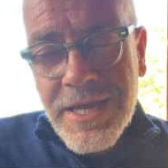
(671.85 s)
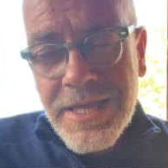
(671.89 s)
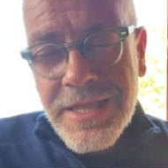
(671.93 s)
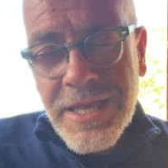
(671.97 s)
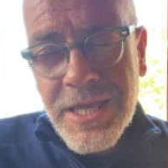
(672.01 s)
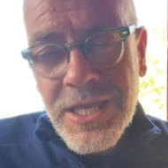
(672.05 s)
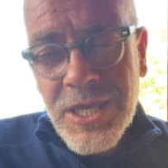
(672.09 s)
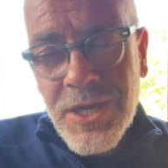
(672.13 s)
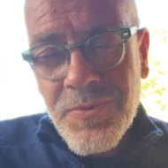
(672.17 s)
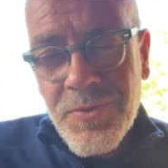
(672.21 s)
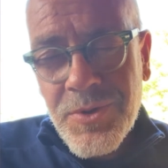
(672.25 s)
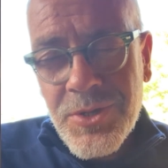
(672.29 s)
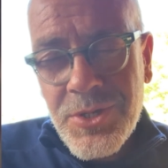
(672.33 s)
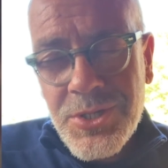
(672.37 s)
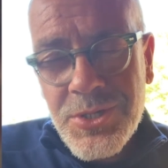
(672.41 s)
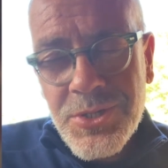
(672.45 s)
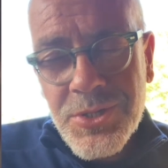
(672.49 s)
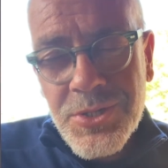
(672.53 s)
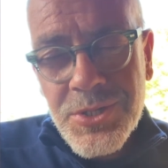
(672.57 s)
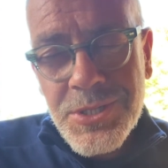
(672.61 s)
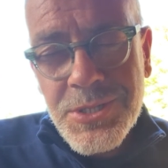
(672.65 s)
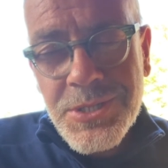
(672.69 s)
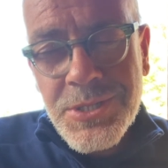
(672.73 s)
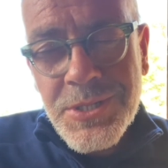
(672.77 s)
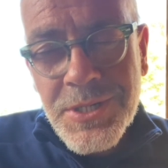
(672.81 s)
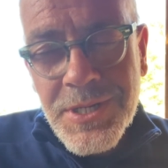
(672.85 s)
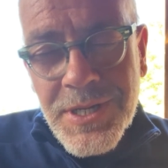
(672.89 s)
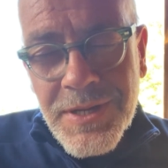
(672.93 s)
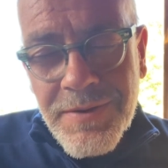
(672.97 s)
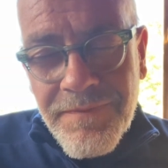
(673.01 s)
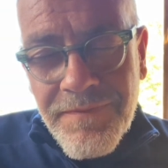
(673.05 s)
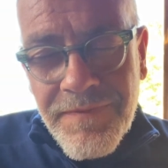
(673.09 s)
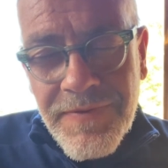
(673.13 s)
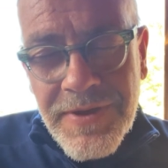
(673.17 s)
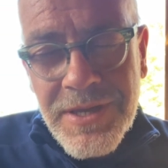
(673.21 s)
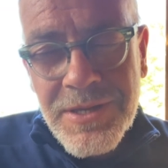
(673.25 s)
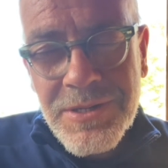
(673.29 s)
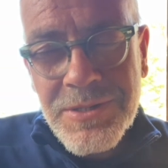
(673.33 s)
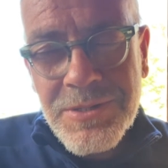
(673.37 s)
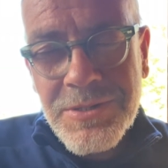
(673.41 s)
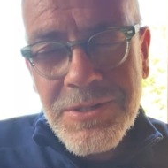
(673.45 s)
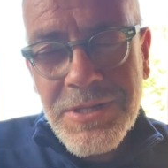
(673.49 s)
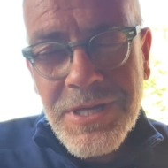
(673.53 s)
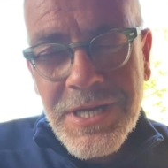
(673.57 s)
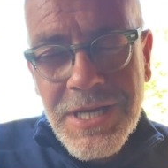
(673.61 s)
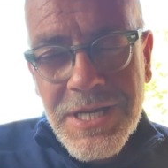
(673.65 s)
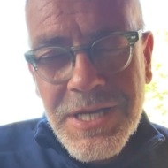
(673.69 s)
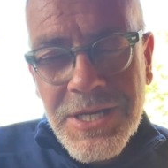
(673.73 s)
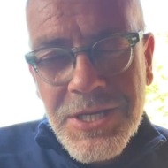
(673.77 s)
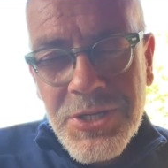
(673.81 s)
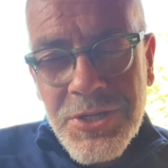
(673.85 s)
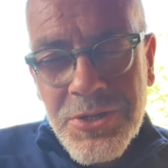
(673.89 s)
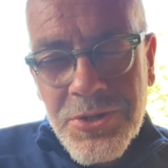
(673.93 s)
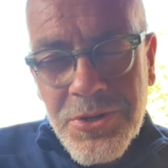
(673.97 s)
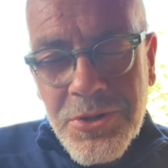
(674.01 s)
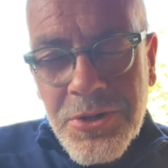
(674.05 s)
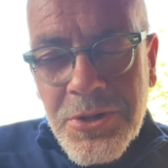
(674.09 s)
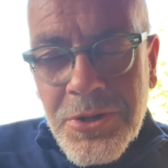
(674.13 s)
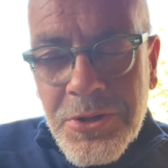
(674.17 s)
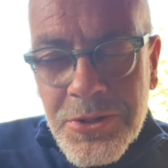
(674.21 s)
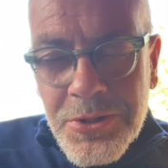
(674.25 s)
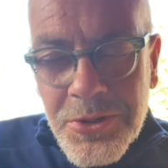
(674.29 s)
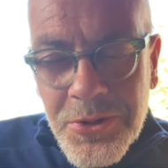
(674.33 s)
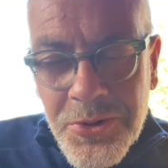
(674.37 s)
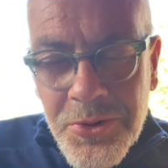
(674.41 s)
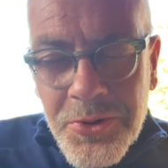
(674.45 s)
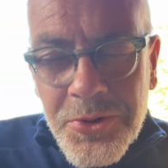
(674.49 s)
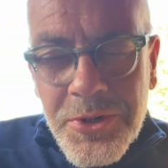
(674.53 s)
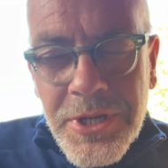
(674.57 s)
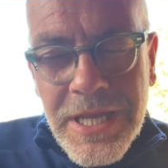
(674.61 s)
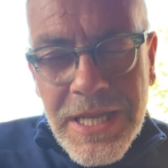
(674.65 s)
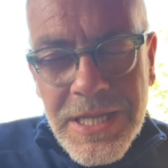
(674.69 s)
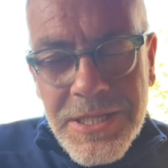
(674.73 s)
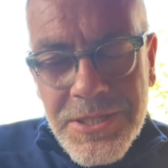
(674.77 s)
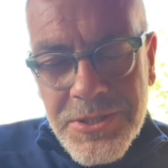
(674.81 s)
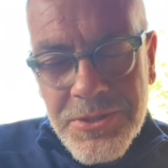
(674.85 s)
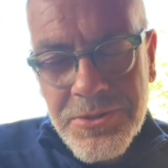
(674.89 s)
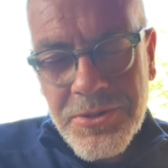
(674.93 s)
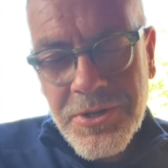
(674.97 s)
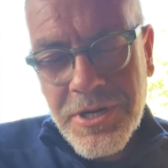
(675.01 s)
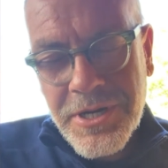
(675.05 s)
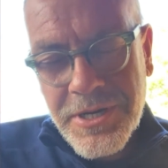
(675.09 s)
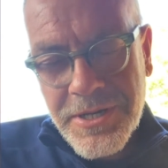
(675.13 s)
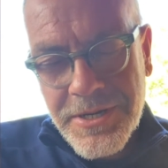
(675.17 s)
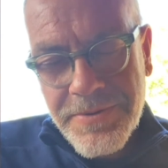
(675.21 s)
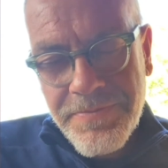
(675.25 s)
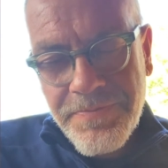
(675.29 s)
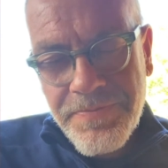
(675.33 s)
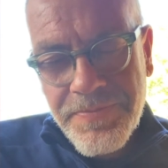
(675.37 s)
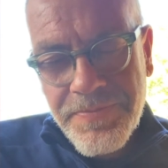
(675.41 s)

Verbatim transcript: that you would choose to reveal your glory to her.